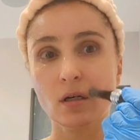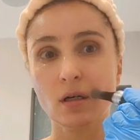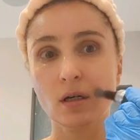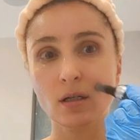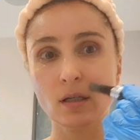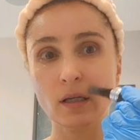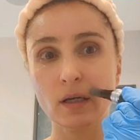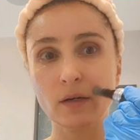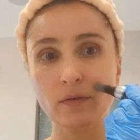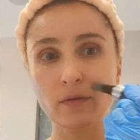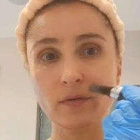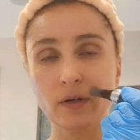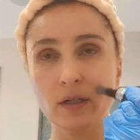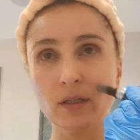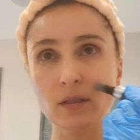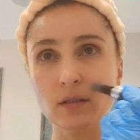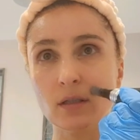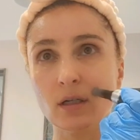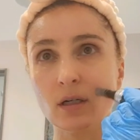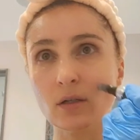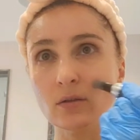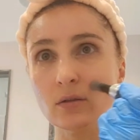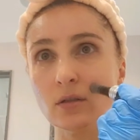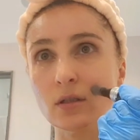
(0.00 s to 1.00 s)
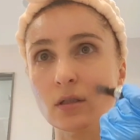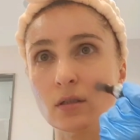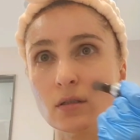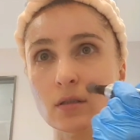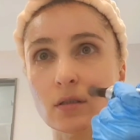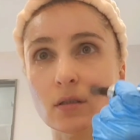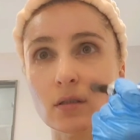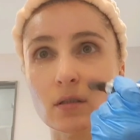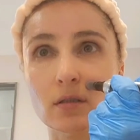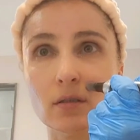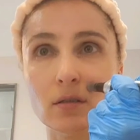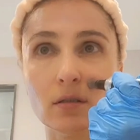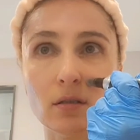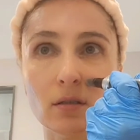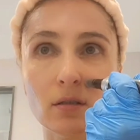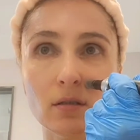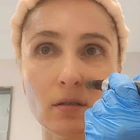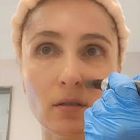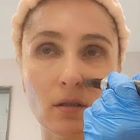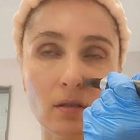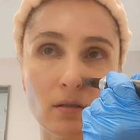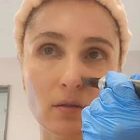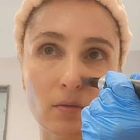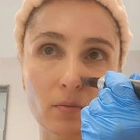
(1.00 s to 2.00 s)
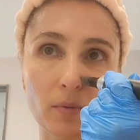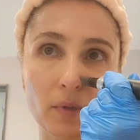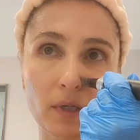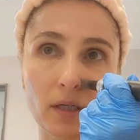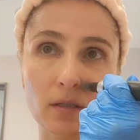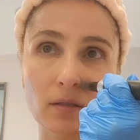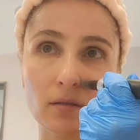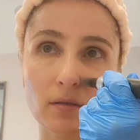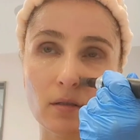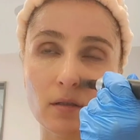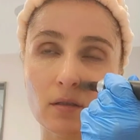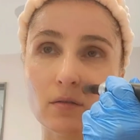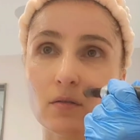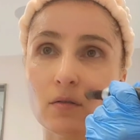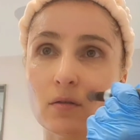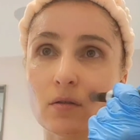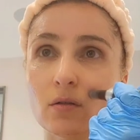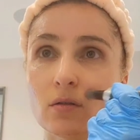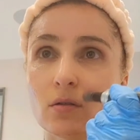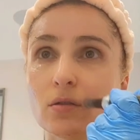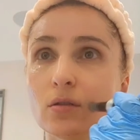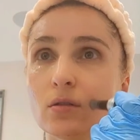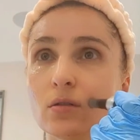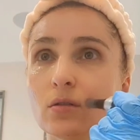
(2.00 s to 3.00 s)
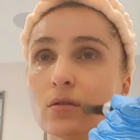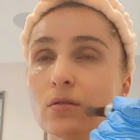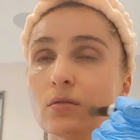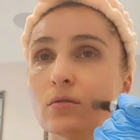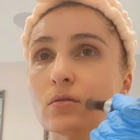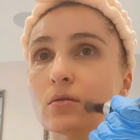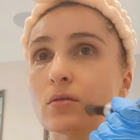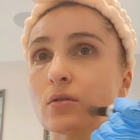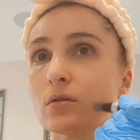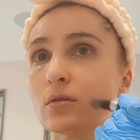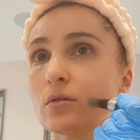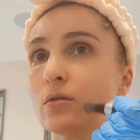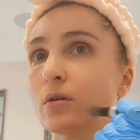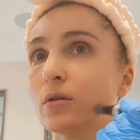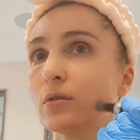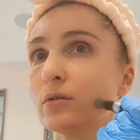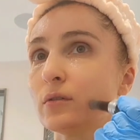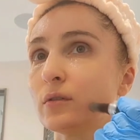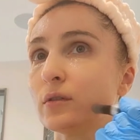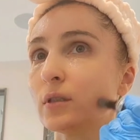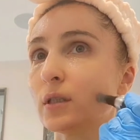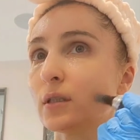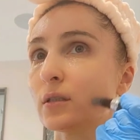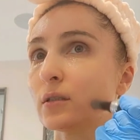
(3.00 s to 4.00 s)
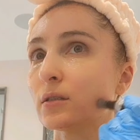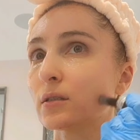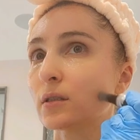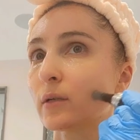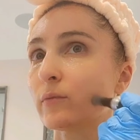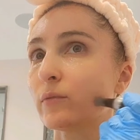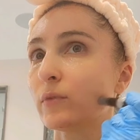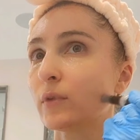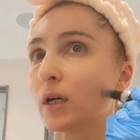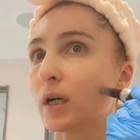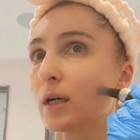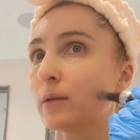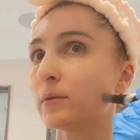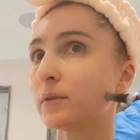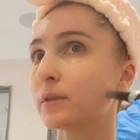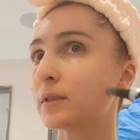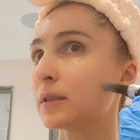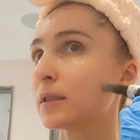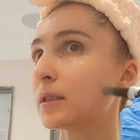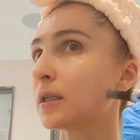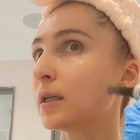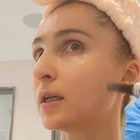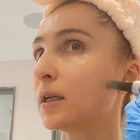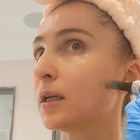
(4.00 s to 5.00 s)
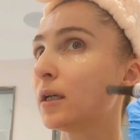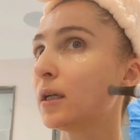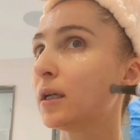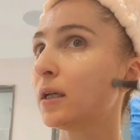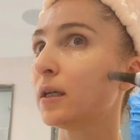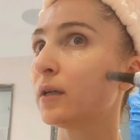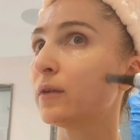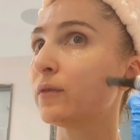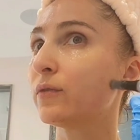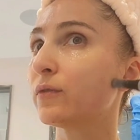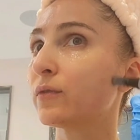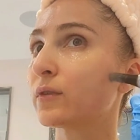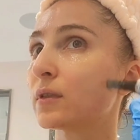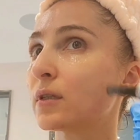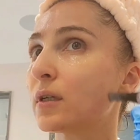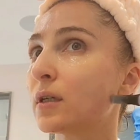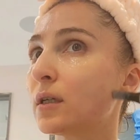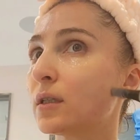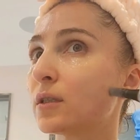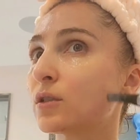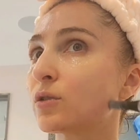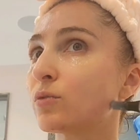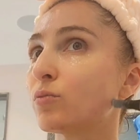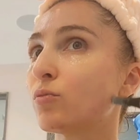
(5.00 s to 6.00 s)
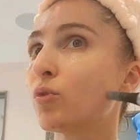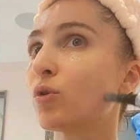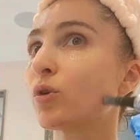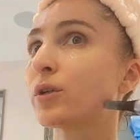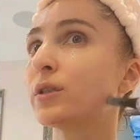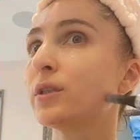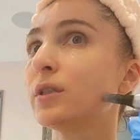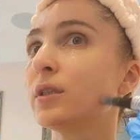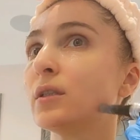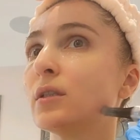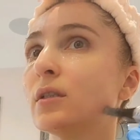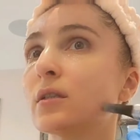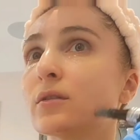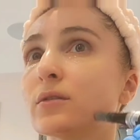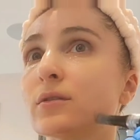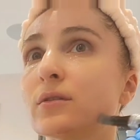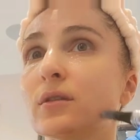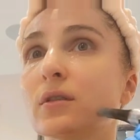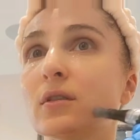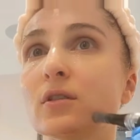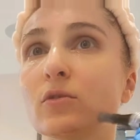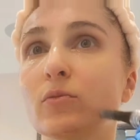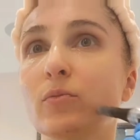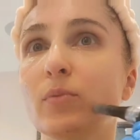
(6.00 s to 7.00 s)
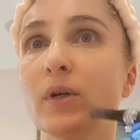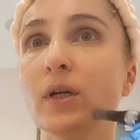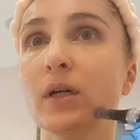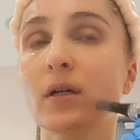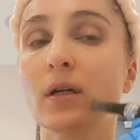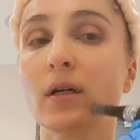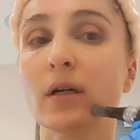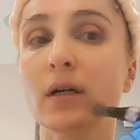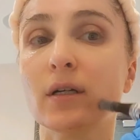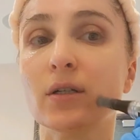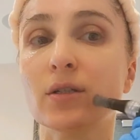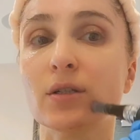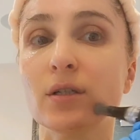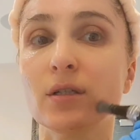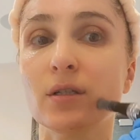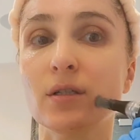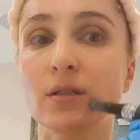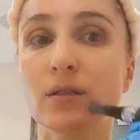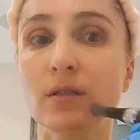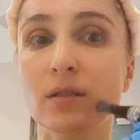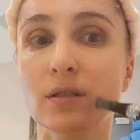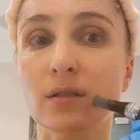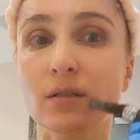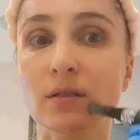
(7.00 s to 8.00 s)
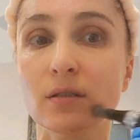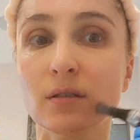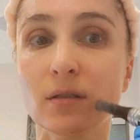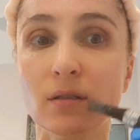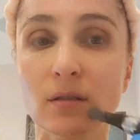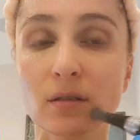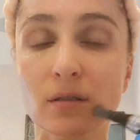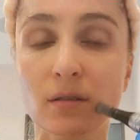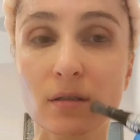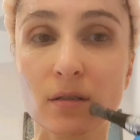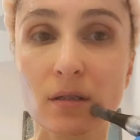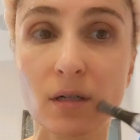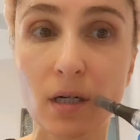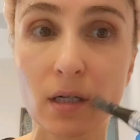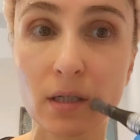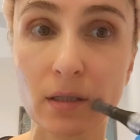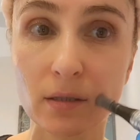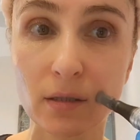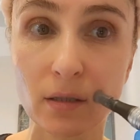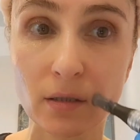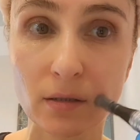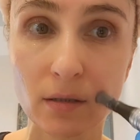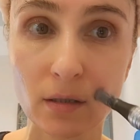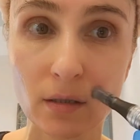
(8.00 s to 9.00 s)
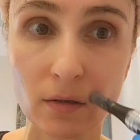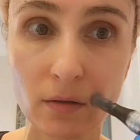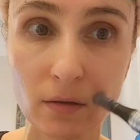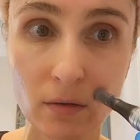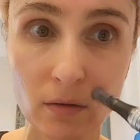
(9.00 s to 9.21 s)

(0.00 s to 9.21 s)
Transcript: And I find out that 16 is better than 32. So don't think sometimes if it's more needles is better. Actually 16 is harder than